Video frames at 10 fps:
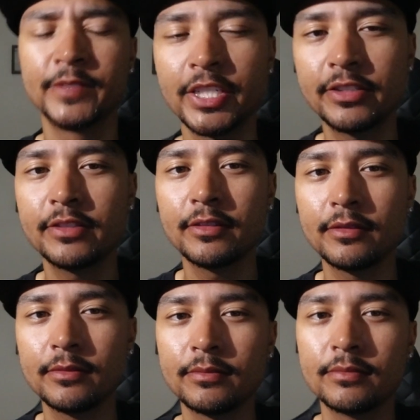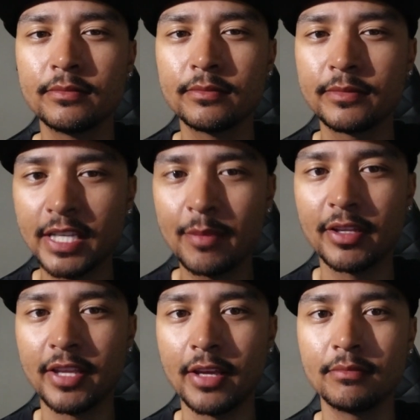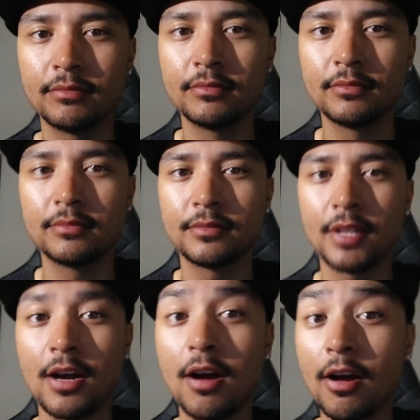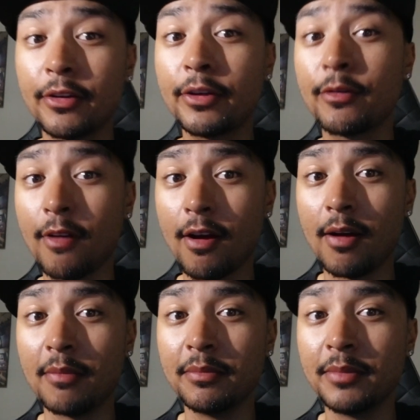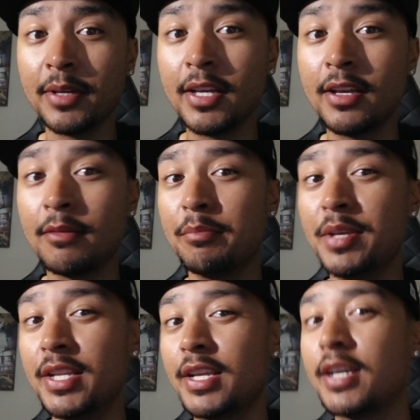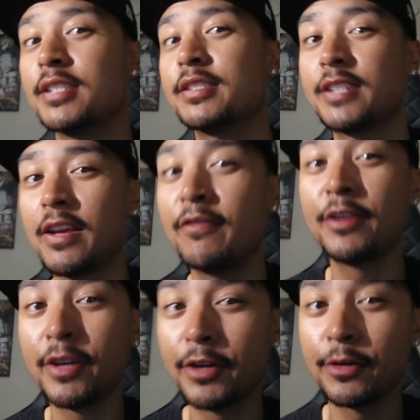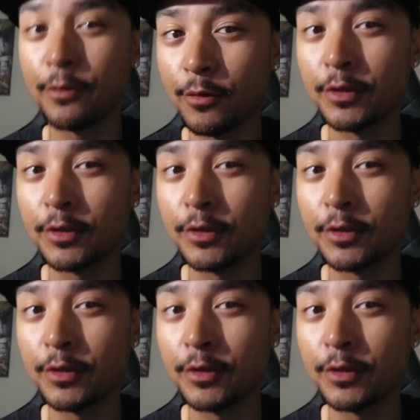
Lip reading: Just think about that. A Honda Grom beating a 700